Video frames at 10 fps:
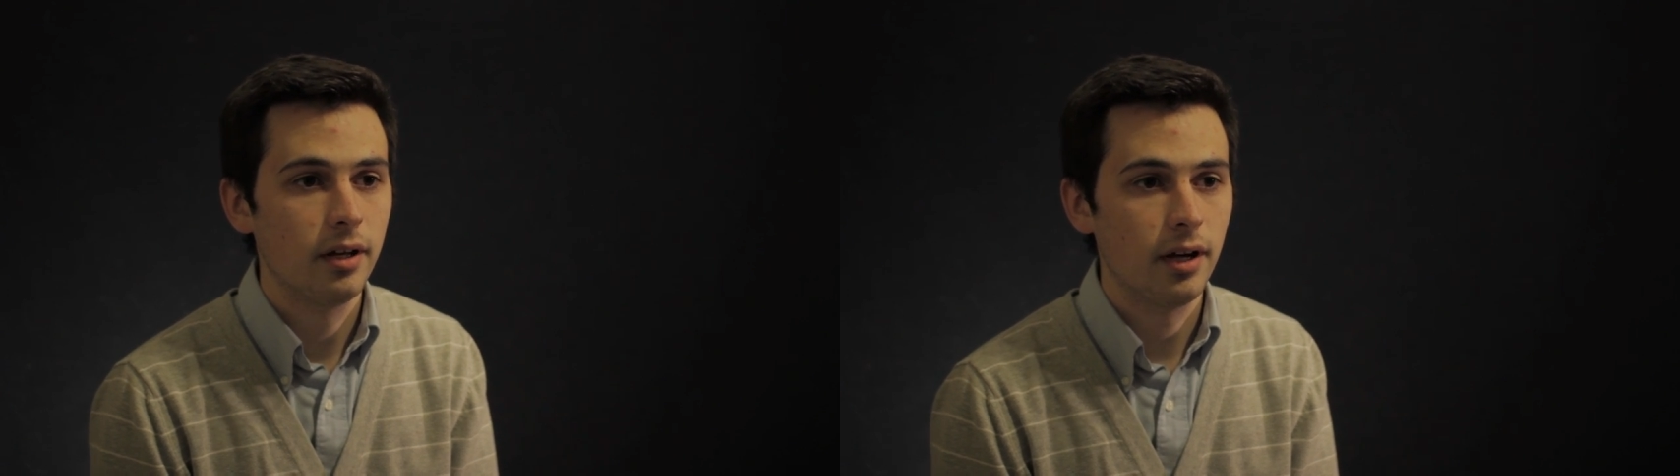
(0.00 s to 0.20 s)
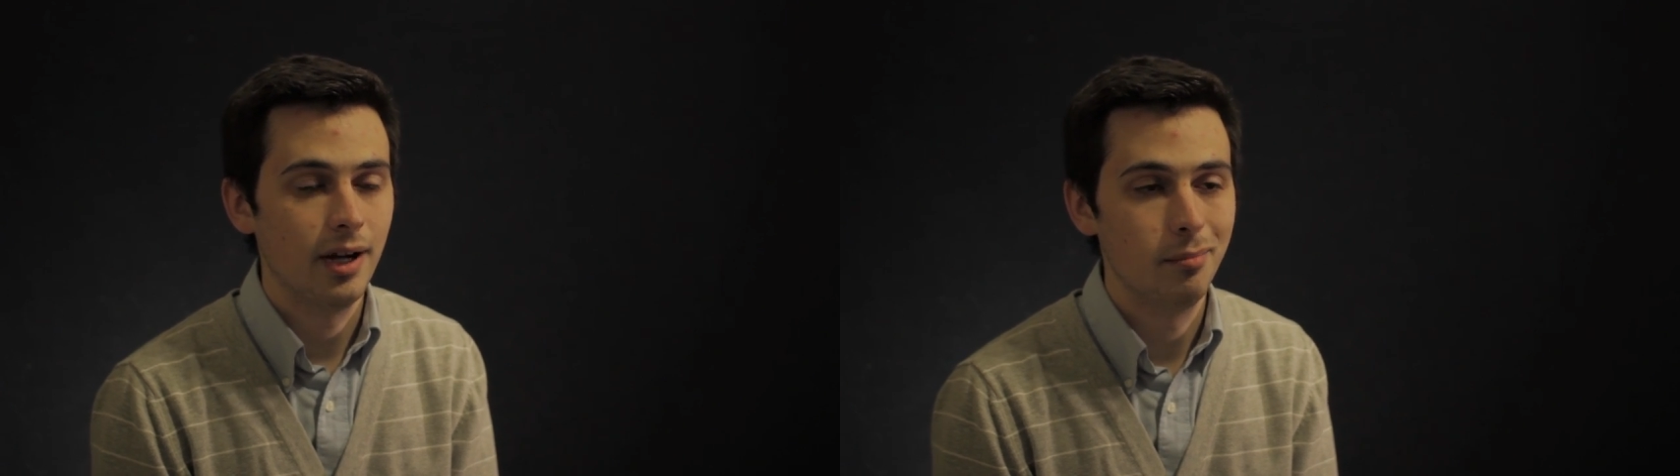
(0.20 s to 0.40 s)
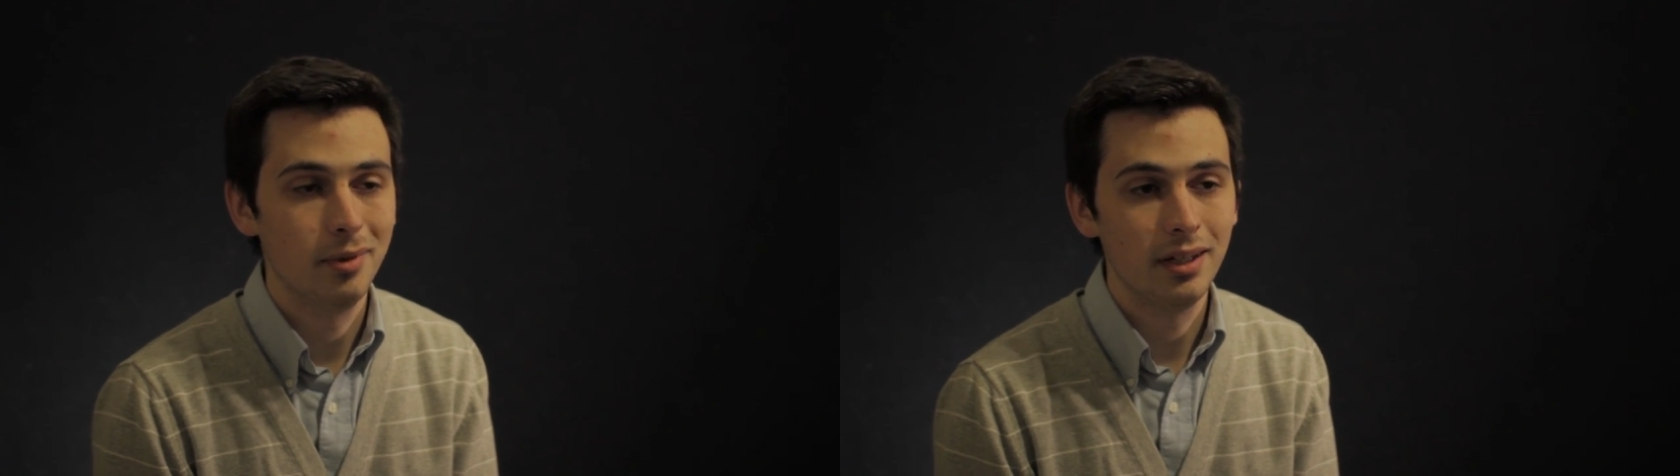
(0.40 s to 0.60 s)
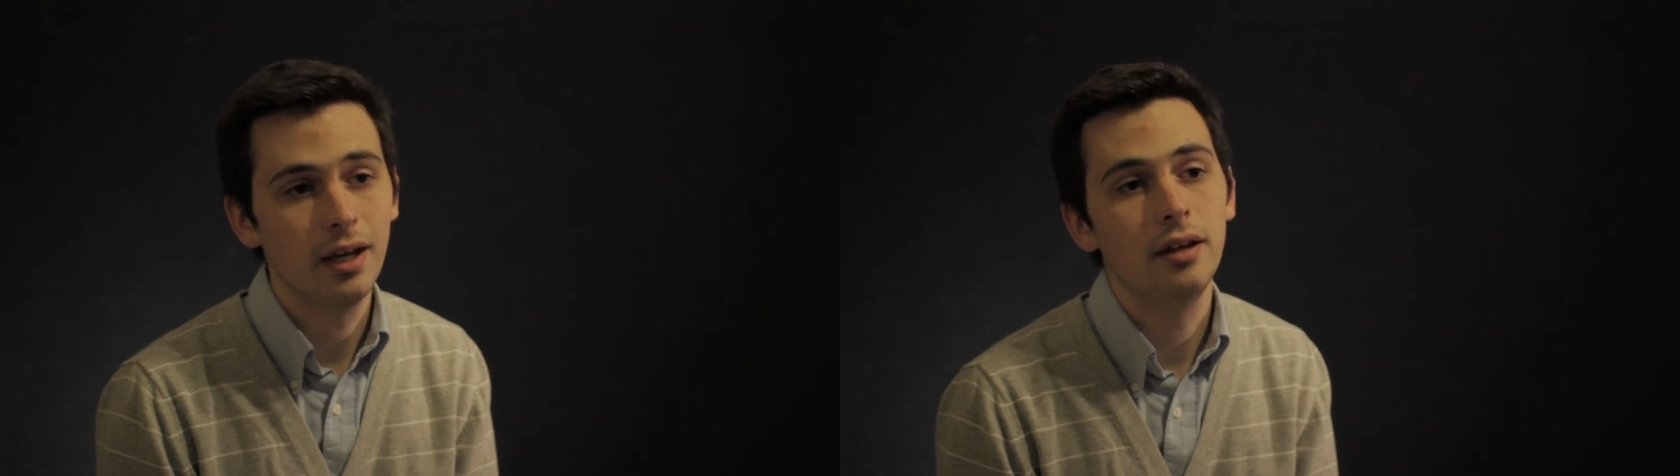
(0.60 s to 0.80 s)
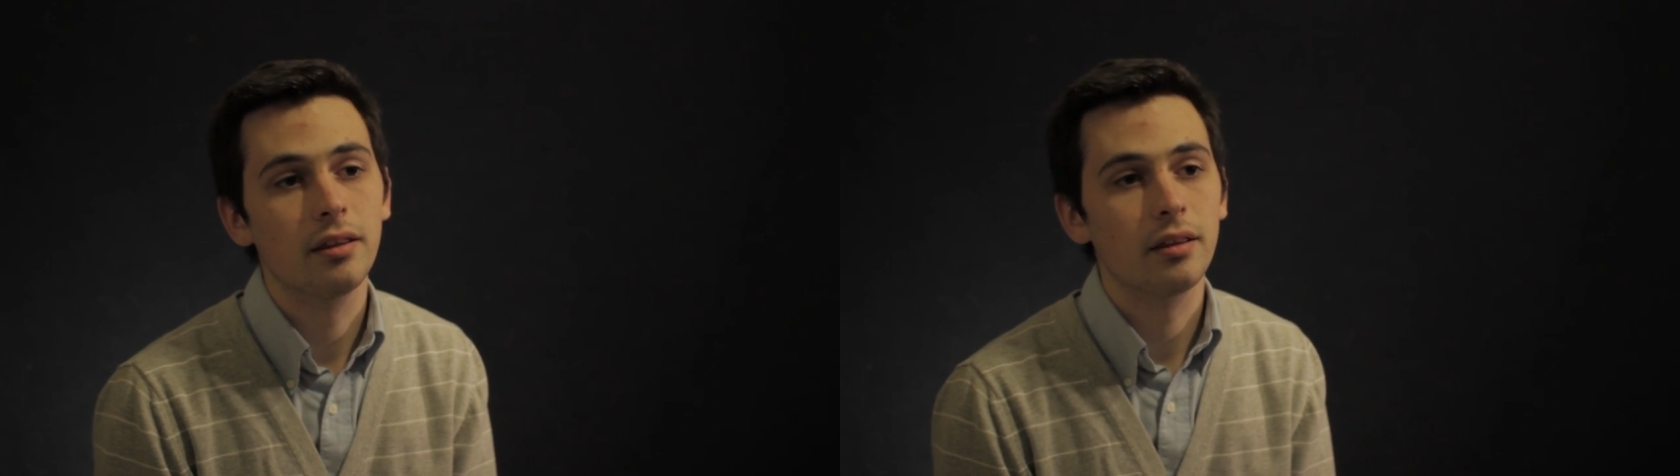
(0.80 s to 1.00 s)
I am the
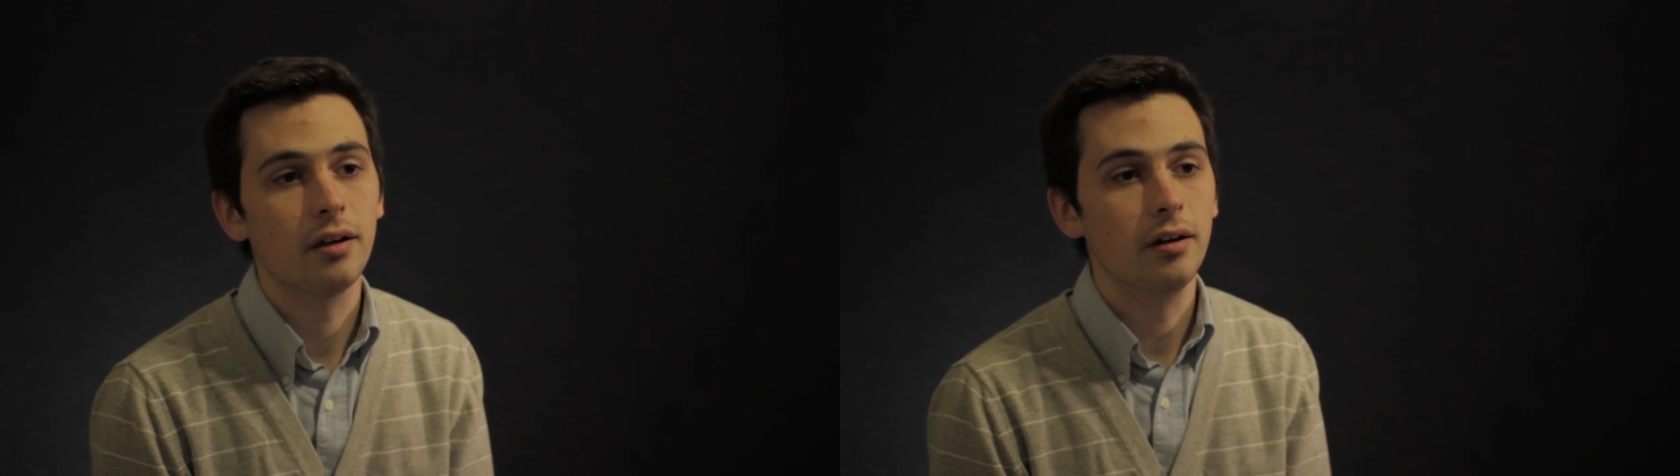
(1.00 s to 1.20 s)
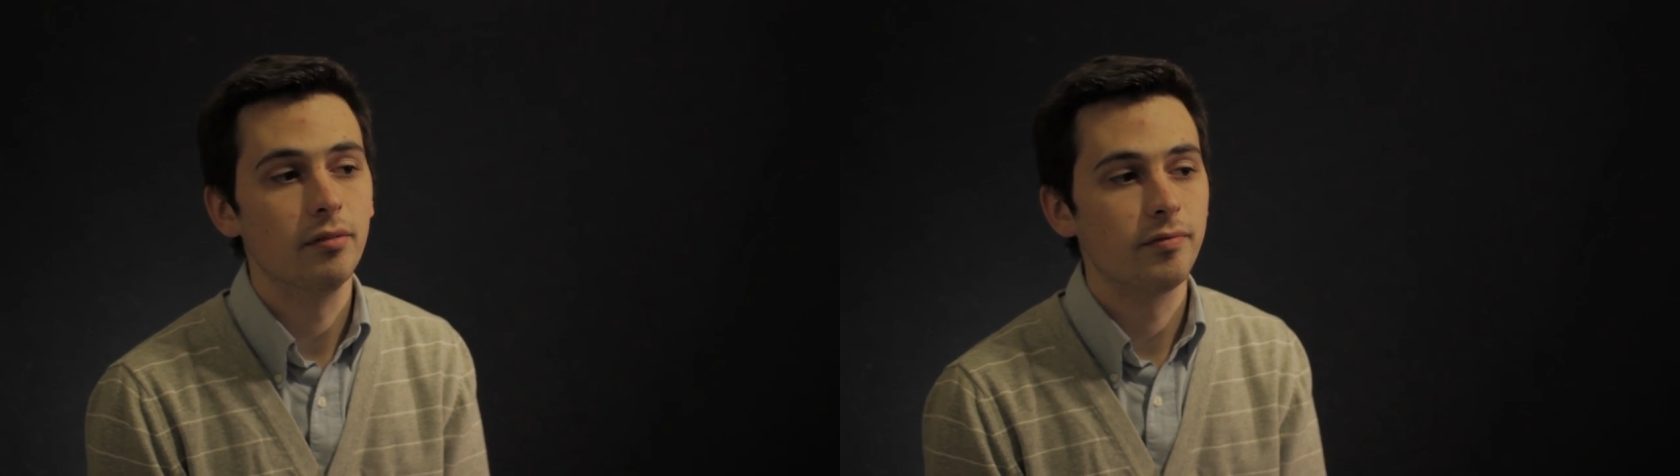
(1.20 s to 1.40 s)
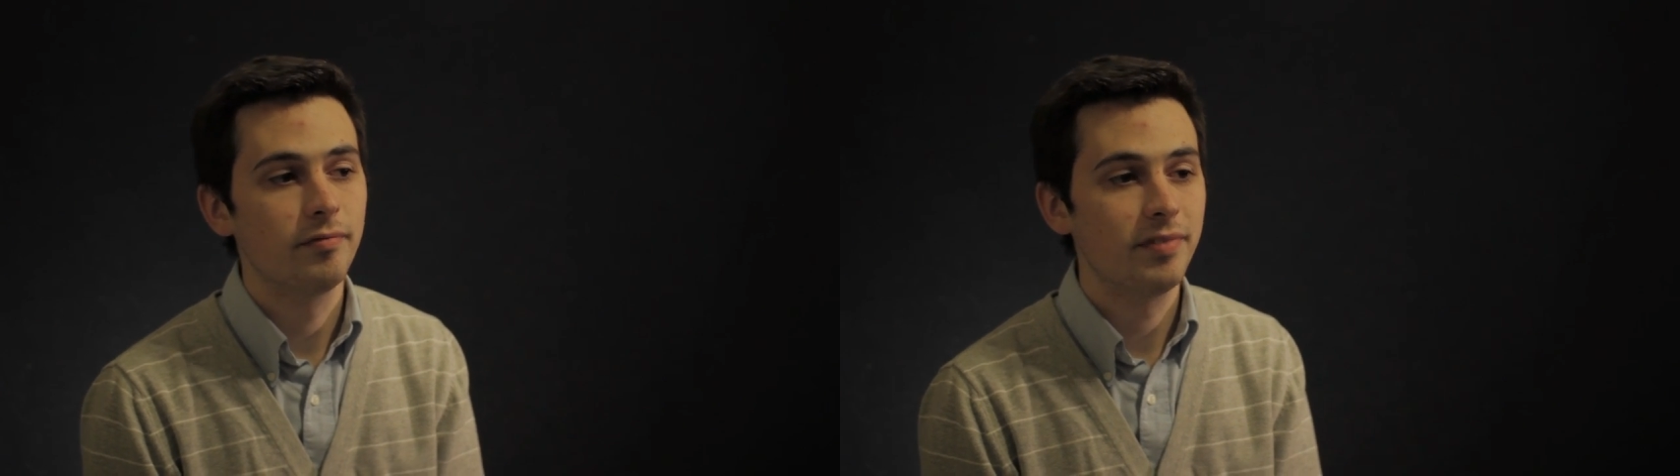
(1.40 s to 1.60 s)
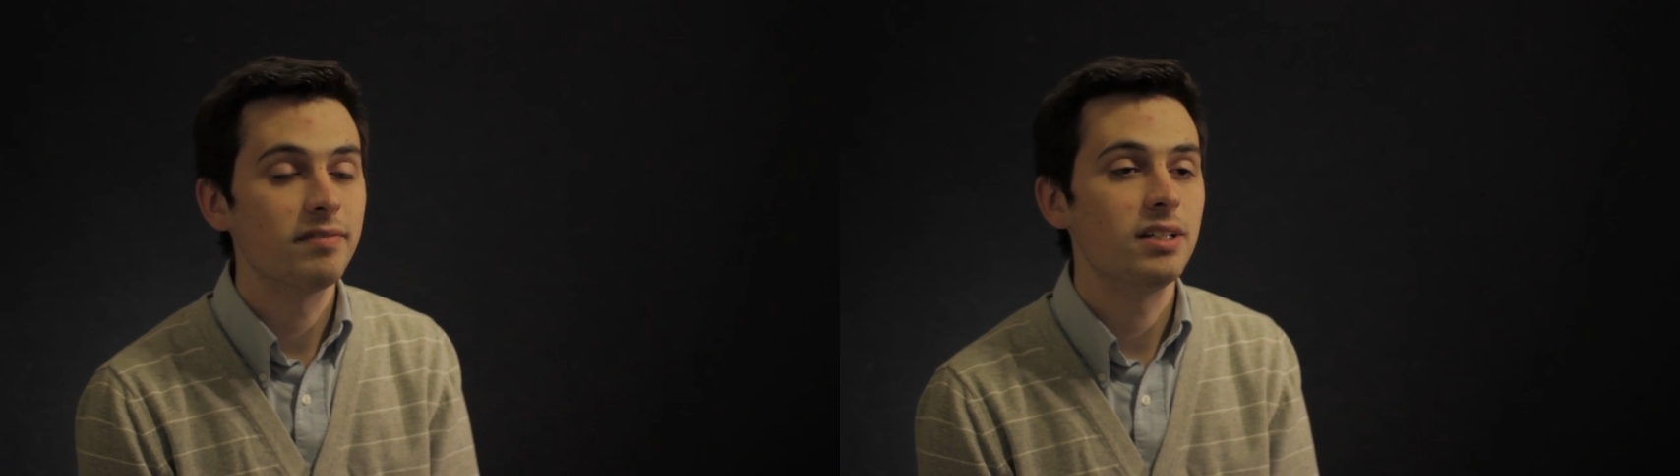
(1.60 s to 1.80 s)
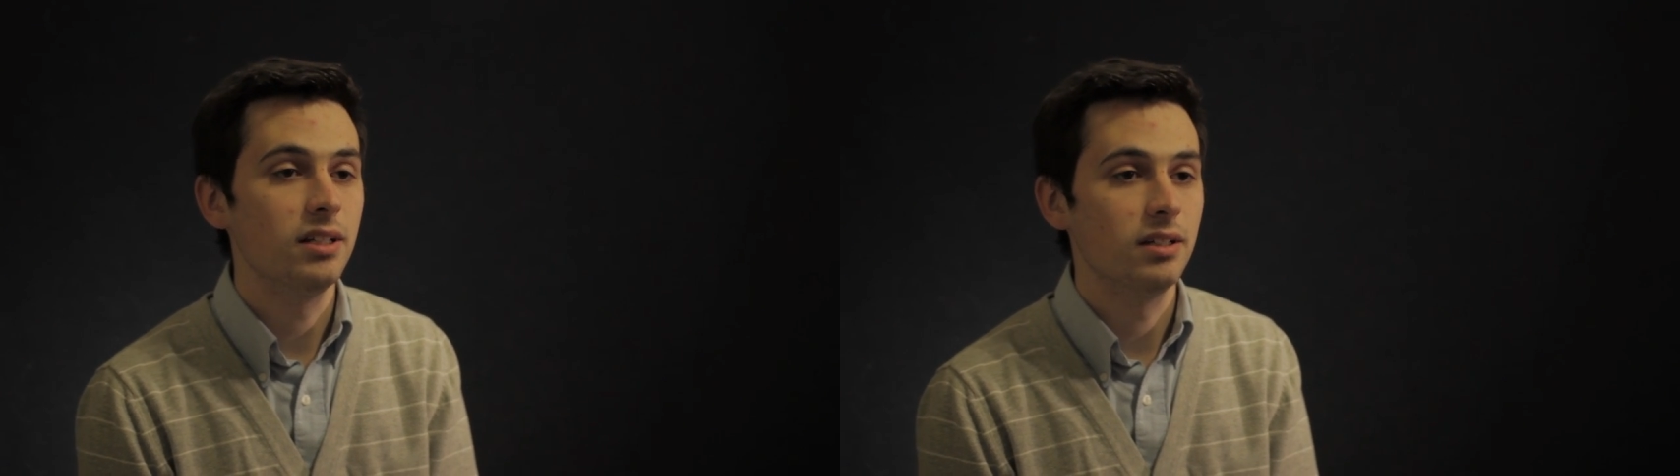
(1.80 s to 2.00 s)
eighth of
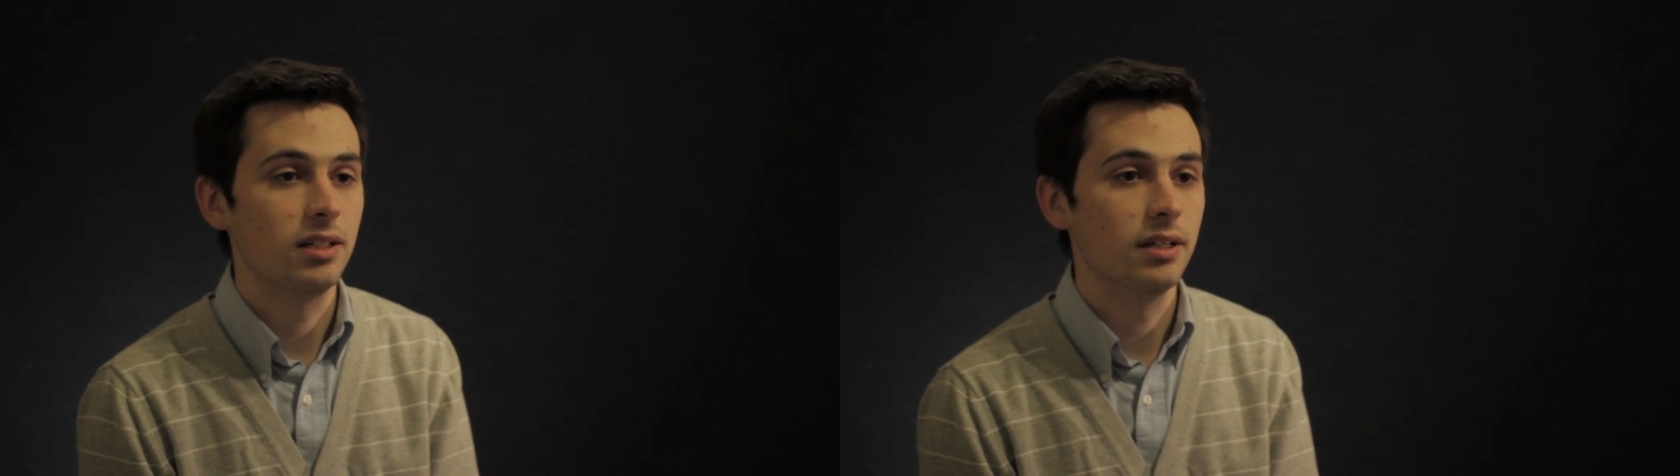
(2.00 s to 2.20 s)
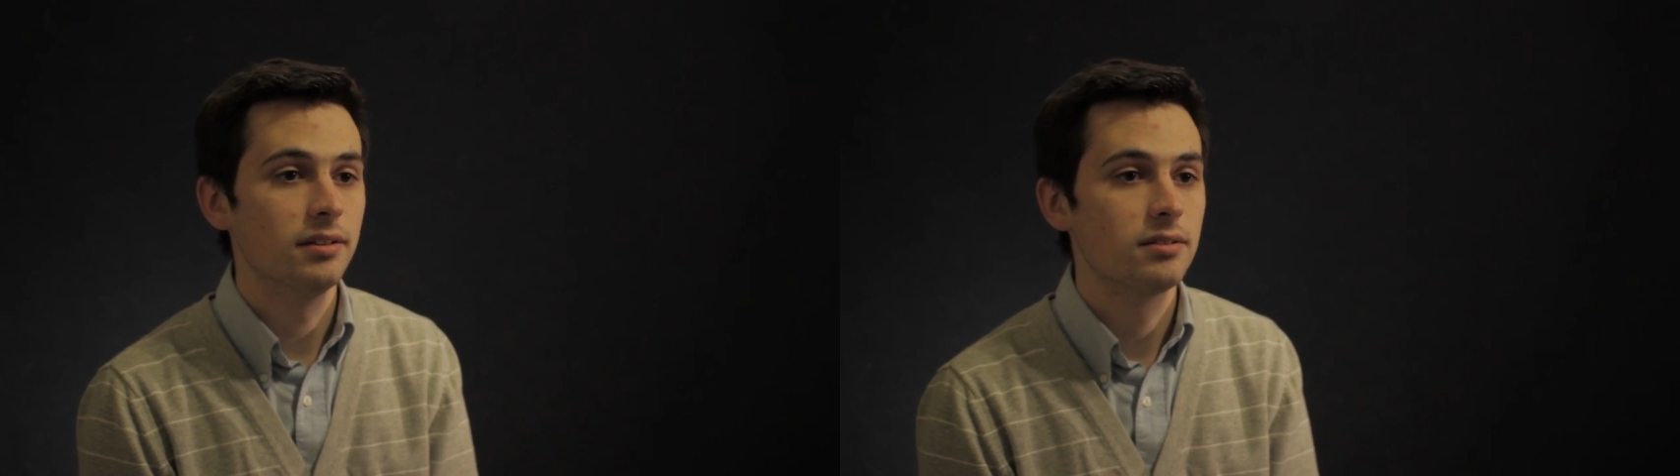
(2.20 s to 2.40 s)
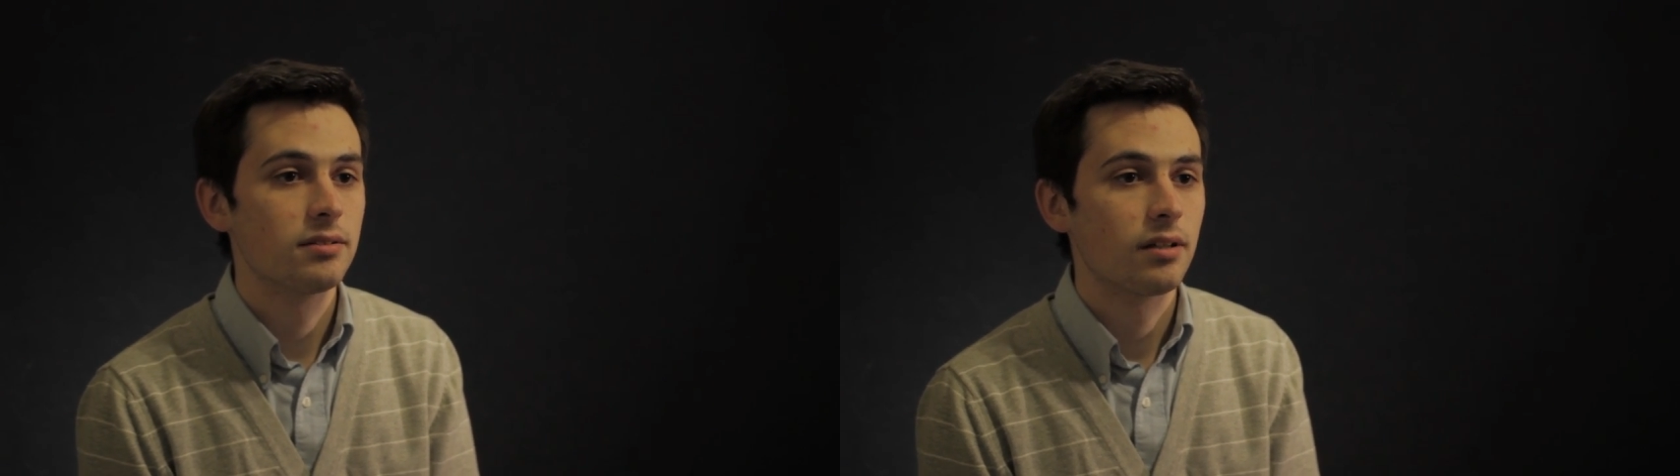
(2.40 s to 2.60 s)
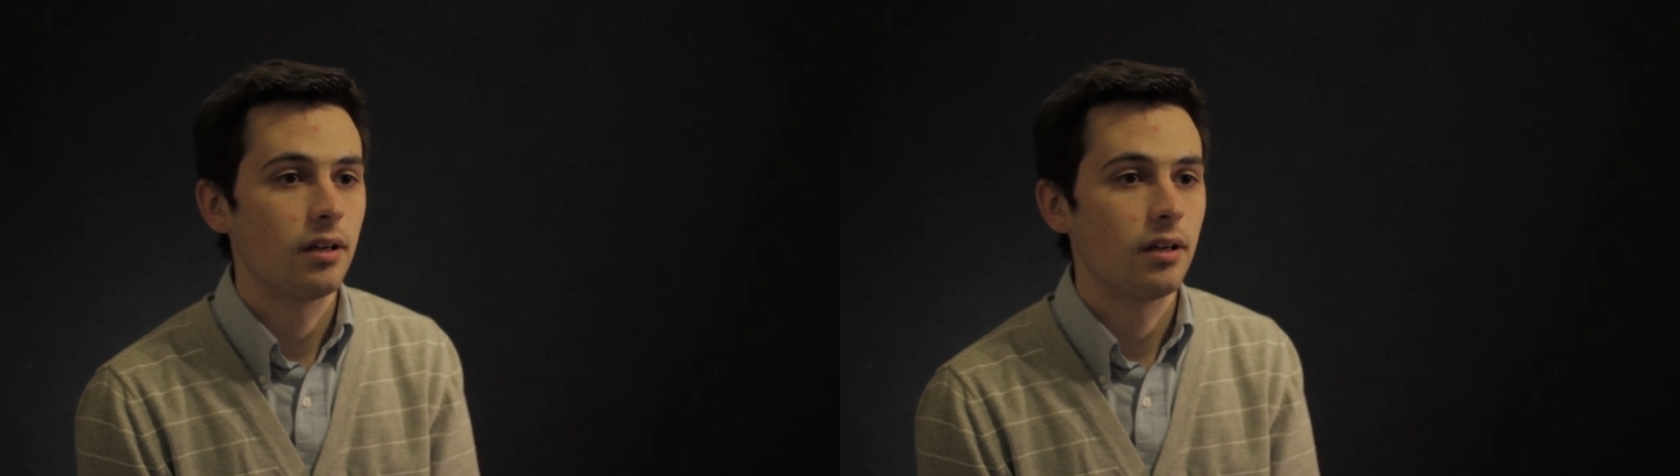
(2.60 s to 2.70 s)
15 kids.